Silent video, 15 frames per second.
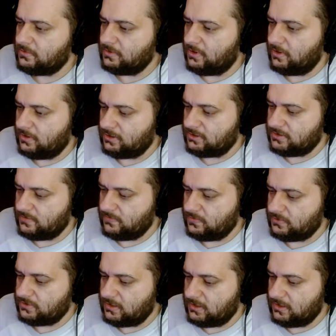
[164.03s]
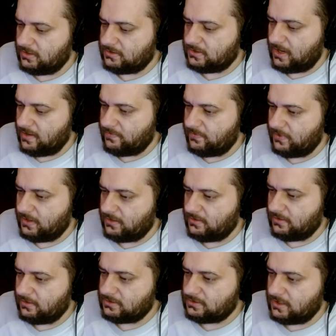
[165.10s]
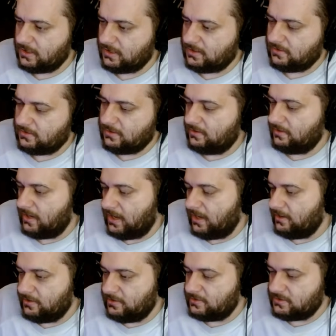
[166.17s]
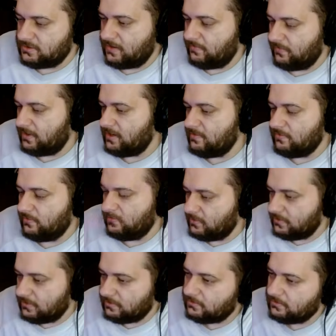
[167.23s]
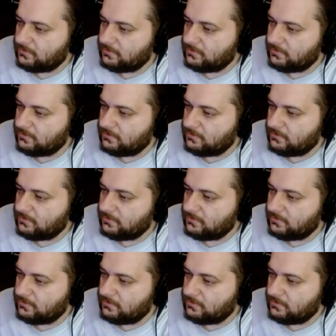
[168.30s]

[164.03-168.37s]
With all the symbols on the typewriter, looks like, and now you just have a keyboard.